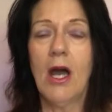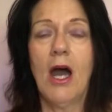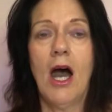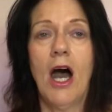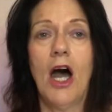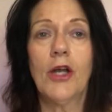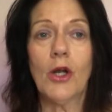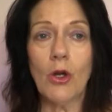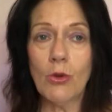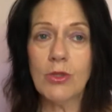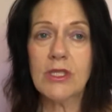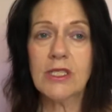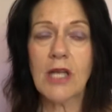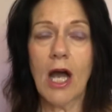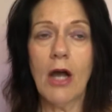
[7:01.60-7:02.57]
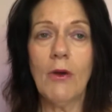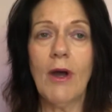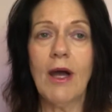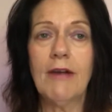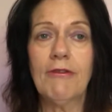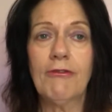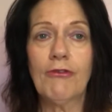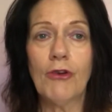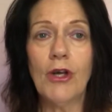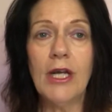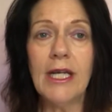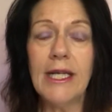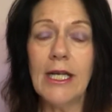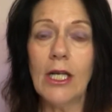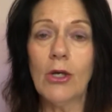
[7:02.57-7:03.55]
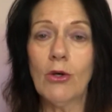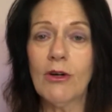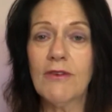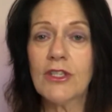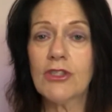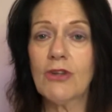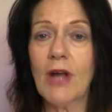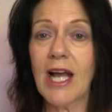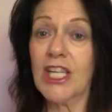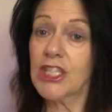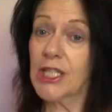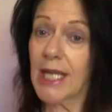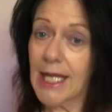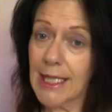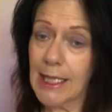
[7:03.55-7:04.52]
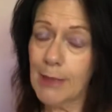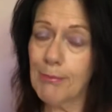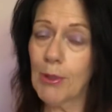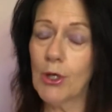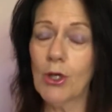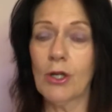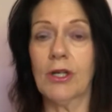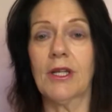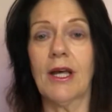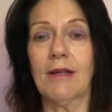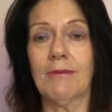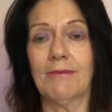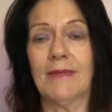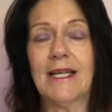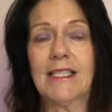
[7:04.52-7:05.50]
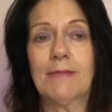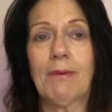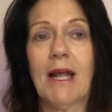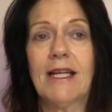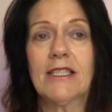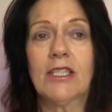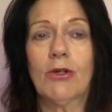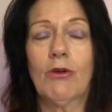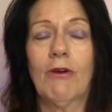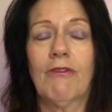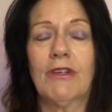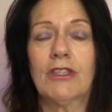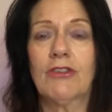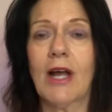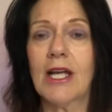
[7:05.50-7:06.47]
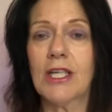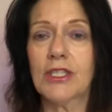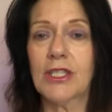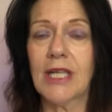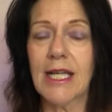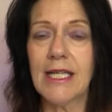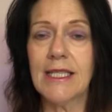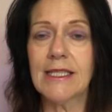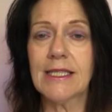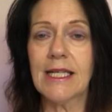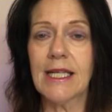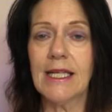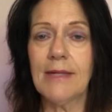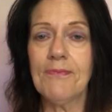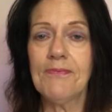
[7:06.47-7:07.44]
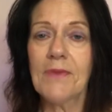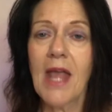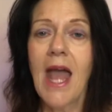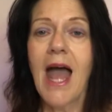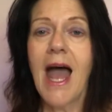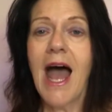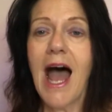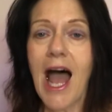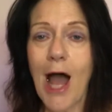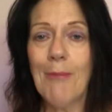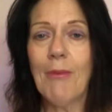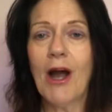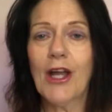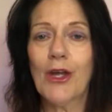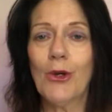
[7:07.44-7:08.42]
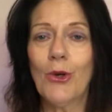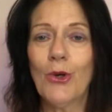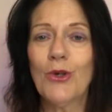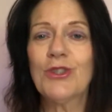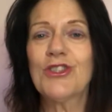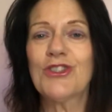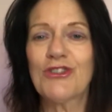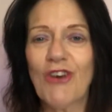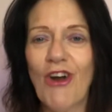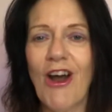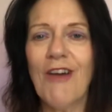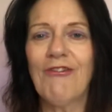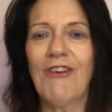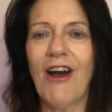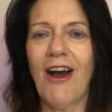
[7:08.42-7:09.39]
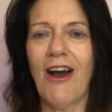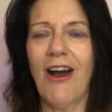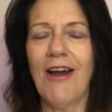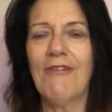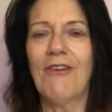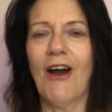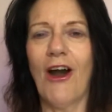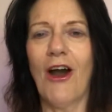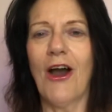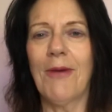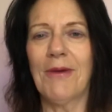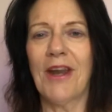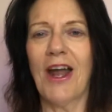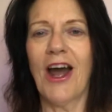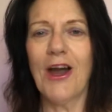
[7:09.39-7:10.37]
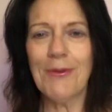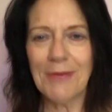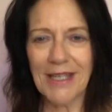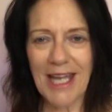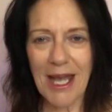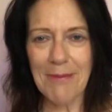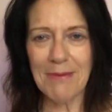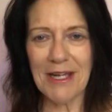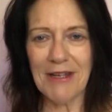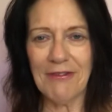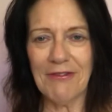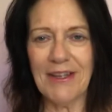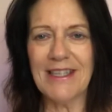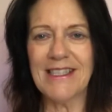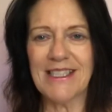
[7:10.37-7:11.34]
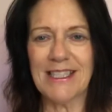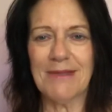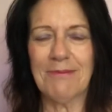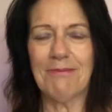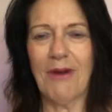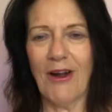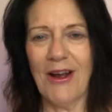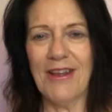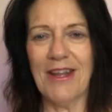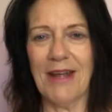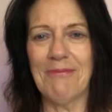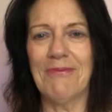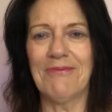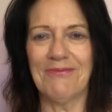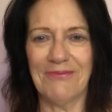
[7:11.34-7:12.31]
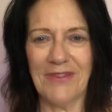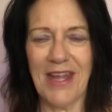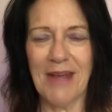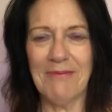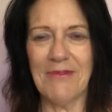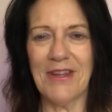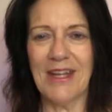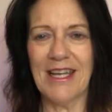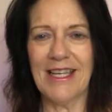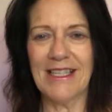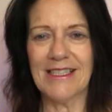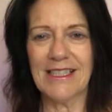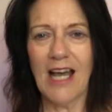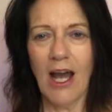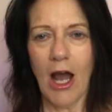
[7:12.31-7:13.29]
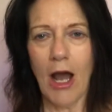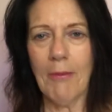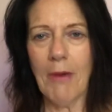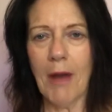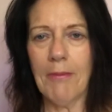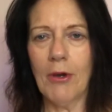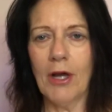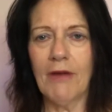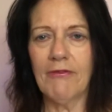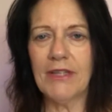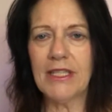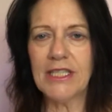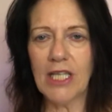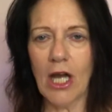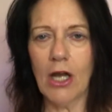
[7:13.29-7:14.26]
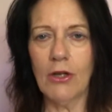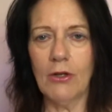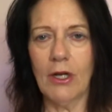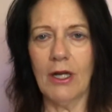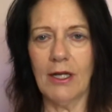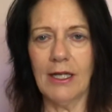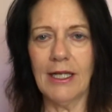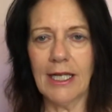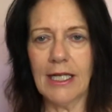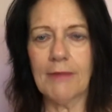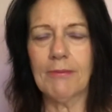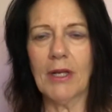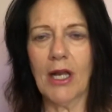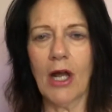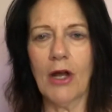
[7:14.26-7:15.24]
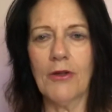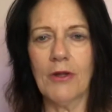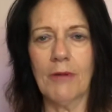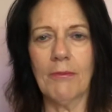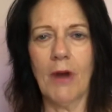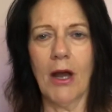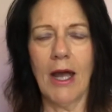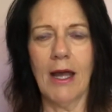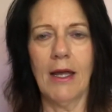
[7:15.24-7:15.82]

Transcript: And also a free Law of Attraction ebook that explains Law of Attraction easily. And my course, Strive for High Vibe. And I hope you get benefits by them things. I might put a video link below that might